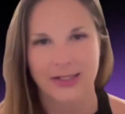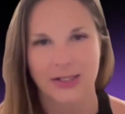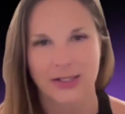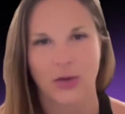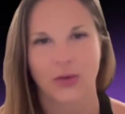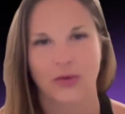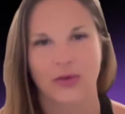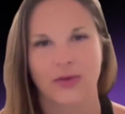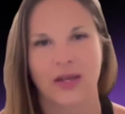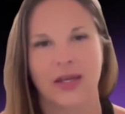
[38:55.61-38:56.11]

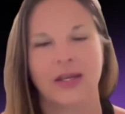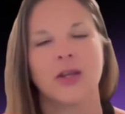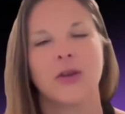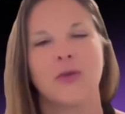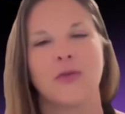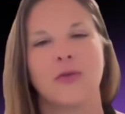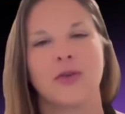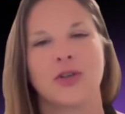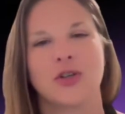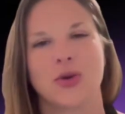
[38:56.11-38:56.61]
So, thank
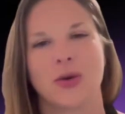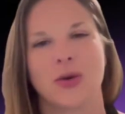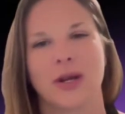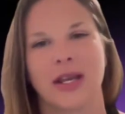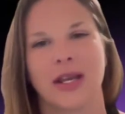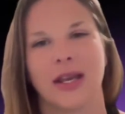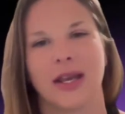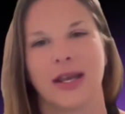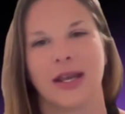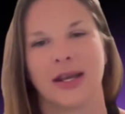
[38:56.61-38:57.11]
you for
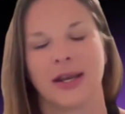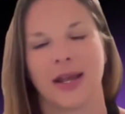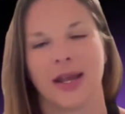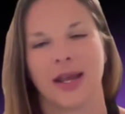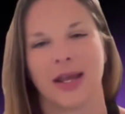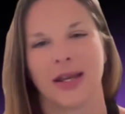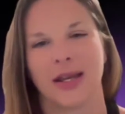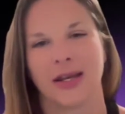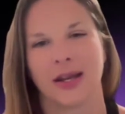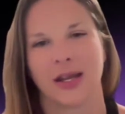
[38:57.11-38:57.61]
joining in
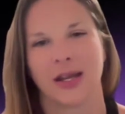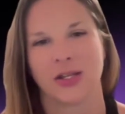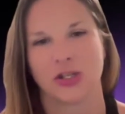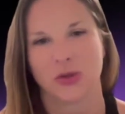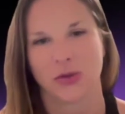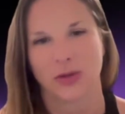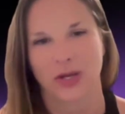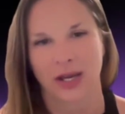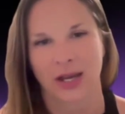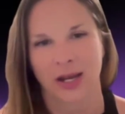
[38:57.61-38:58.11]
and
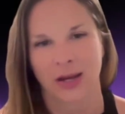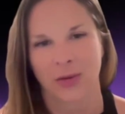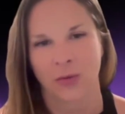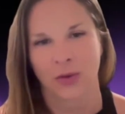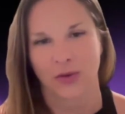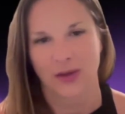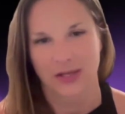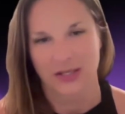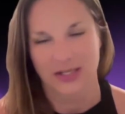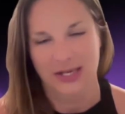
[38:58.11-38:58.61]
tuning
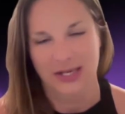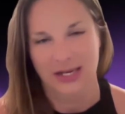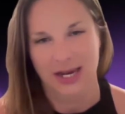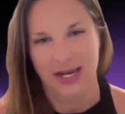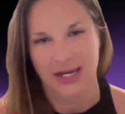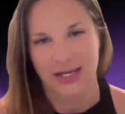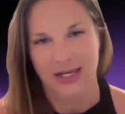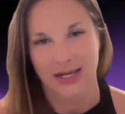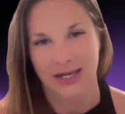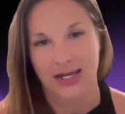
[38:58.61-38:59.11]
in with us
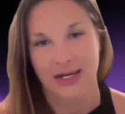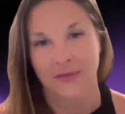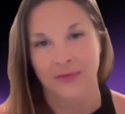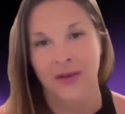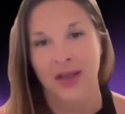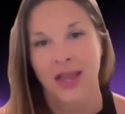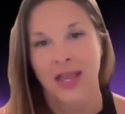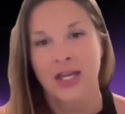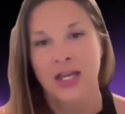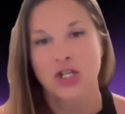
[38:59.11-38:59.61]
today to kind
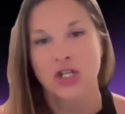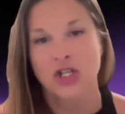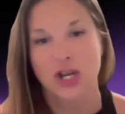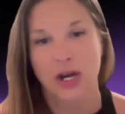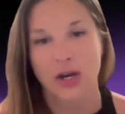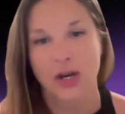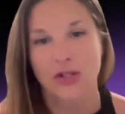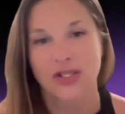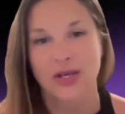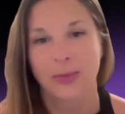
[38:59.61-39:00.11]
of
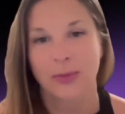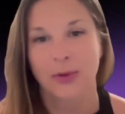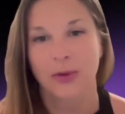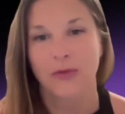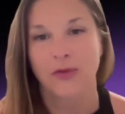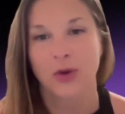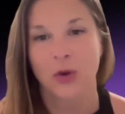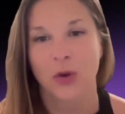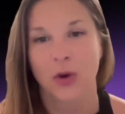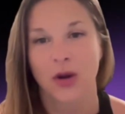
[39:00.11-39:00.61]
share some
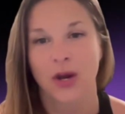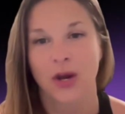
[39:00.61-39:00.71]
of